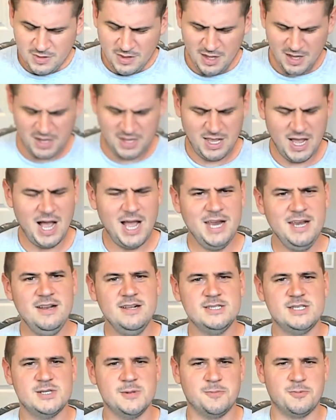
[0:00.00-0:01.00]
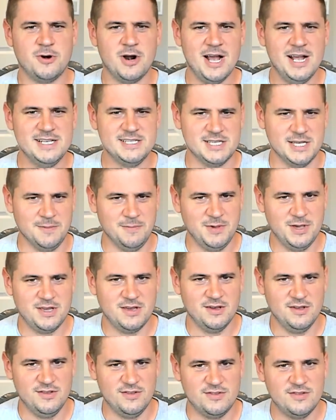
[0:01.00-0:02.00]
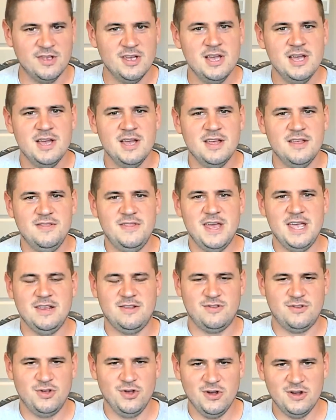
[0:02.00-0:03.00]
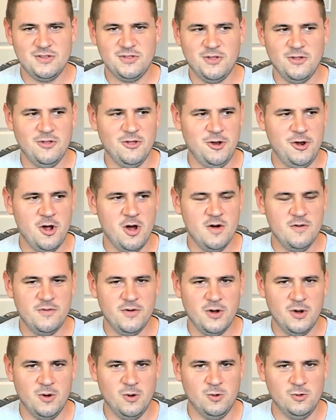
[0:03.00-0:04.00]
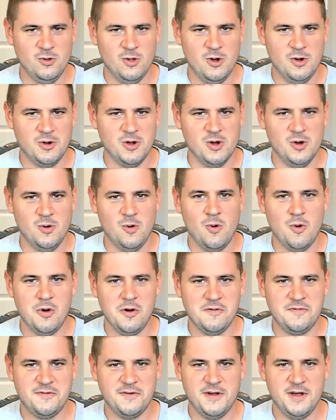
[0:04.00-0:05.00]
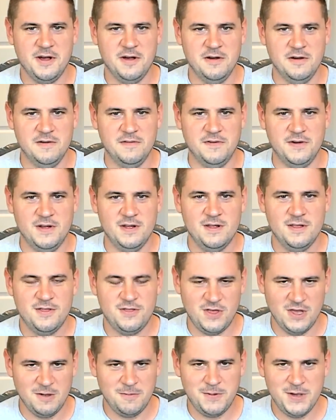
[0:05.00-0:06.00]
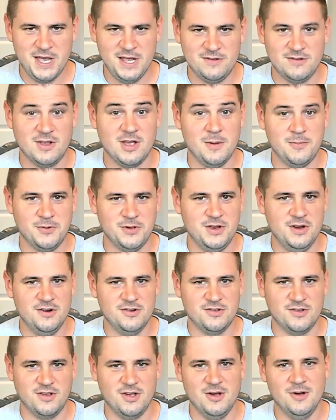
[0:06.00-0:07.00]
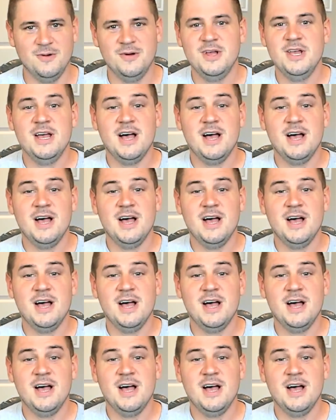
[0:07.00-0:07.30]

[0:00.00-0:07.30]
Kind of surprising because they took the Lenovo logo off of ThinkPads a couple years ago.